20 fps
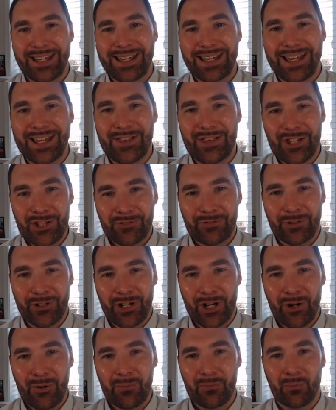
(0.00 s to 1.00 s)
In this
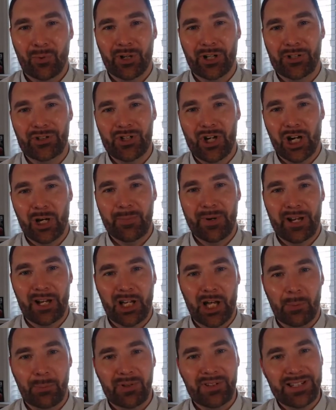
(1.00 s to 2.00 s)
video, we're going to talk about a
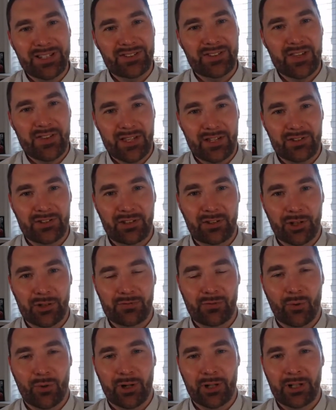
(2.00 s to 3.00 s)
couple easy things to look
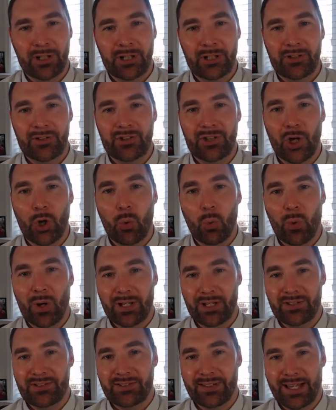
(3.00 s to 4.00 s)
for to know
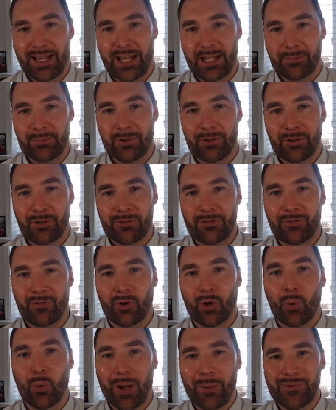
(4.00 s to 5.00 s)
when it's time
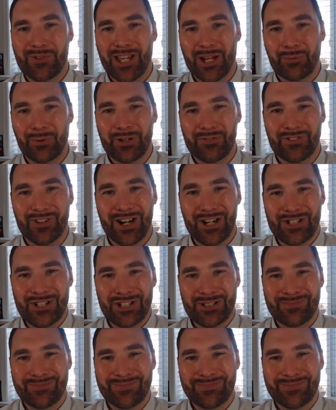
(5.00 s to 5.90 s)
for a website refresh.